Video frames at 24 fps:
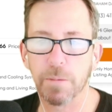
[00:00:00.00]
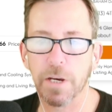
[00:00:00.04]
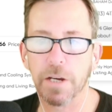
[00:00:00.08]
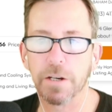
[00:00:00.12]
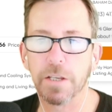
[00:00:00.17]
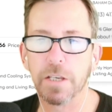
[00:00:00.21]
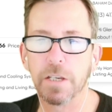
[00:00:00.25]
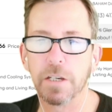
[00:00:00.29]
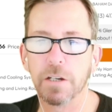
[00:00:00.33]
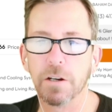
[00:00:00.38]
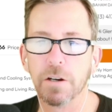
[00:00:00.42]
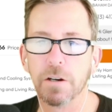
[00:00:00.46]
about
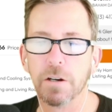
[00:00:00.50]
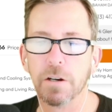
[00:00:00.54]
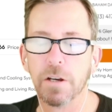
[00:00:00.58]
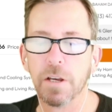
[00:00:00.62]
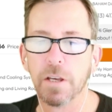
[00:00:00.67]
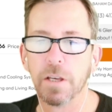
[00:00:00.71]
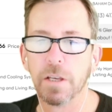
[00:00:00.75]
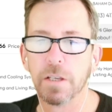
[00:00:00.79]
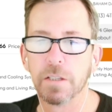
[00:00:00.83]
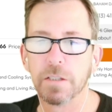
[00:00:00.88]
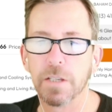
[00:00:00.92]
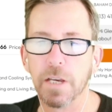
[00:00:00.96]
here.
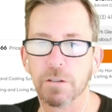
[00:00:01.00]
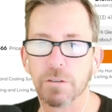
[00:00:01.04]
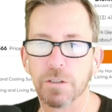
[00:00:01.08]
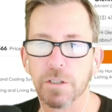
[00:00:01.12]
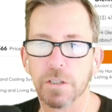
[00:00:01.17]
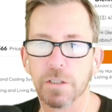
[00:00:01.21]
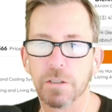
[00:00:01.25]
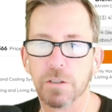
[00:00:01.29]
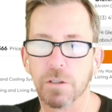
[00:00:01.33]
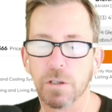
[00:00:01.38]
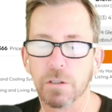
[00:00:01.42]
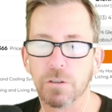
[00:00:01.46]
This house
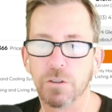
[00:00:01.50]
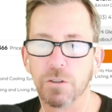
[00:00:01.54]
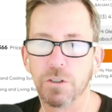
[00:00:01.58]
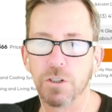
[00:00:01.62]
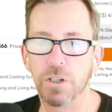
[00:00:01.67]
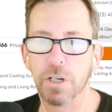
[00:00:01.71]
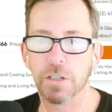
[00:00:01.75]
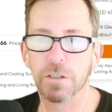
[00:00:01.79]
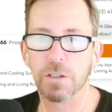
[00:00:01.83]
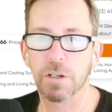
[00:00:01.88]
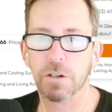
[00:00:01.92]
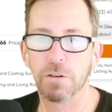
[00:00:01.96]
is
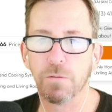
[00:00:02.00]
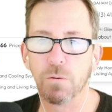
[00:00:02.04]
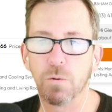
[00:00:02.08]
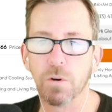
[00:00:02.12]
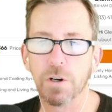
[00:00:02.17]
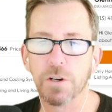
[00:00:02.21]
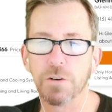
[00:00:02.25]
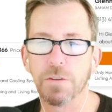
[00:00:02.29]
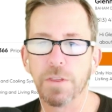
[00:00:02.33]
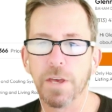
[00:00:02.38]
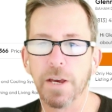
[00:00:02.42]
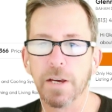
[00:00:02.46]
just under
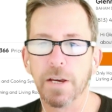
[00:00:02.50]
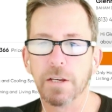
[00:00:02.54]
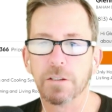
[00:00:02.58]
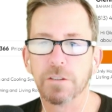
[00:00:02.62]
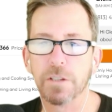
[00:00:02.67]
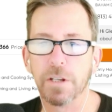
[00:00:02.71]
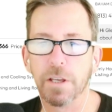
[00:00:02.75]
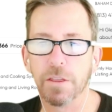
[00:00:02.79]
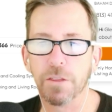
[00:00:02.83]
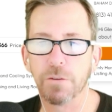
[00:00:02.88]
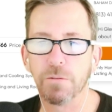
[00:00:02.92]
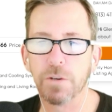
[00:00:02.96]

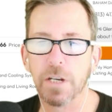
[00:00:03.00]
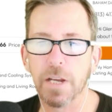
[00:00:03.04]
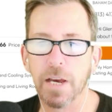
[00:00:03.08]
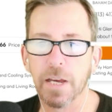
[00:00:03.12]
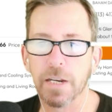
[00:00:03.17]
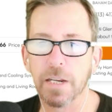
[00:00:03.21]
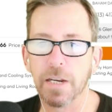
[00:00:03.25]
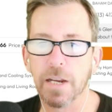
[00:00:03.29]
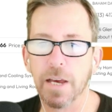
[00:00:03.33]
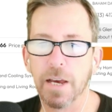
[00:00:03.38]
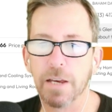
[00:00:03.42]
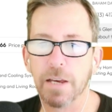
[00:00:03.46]
400,000 at
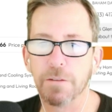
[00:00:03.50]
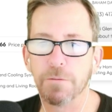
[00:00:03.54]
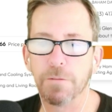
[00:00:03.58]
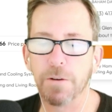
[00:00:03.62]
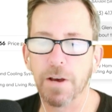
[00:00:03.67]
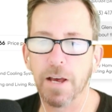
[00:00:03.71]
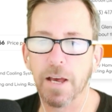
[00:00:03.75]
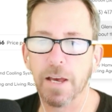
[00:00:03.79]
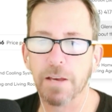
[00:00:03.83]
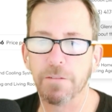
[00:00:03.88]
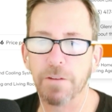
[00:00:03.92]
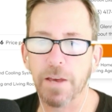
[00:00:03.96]

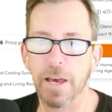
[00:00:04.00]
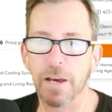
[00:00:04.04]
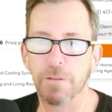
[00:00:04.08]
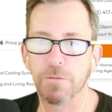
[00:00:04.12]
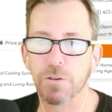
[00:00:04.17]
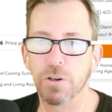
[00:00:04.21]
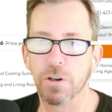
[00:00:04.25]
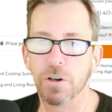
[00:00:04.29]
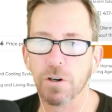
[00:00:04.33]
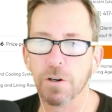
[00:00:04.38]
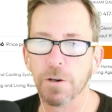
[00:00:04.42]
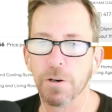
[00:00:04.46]
399.5
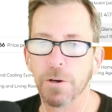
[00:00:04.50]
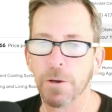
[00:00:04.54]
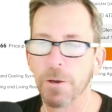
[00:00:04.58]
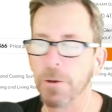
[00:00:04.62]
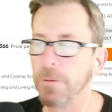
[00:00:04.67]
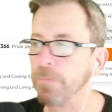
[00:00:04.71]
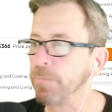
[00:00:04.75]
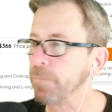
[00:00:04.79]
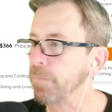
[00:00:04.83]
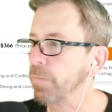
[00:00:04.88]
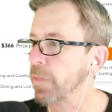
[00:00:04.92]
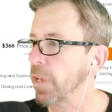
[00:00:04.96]
after
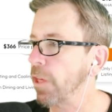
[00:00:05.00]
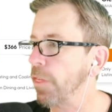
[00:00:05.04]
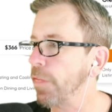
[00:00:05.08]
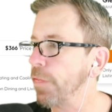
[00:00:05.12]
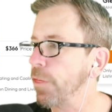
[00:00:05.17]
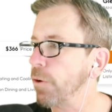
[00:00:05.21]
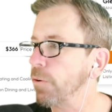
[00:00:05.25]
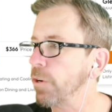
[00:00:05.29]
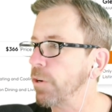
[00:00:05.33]
a